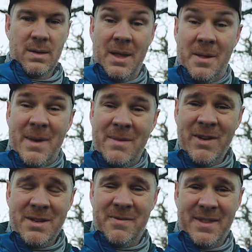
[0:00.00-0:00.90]
And the main
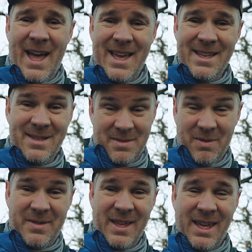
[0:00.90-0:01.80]
reason for that is, I
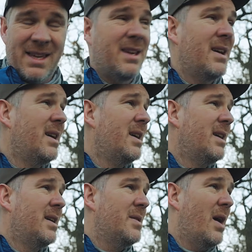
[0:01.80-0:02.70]
think,
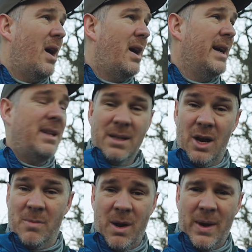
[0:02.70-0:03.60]
that I
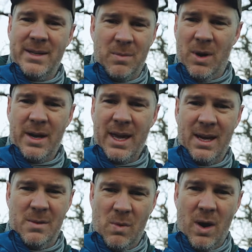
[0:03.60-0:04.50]
know my ways of working
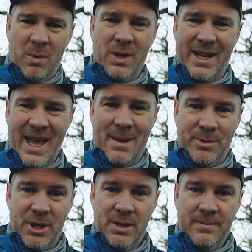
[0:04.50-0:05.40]
and what I want to
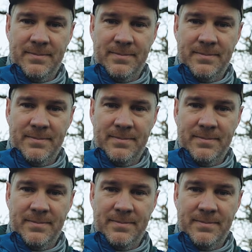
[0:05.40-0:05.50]
capture.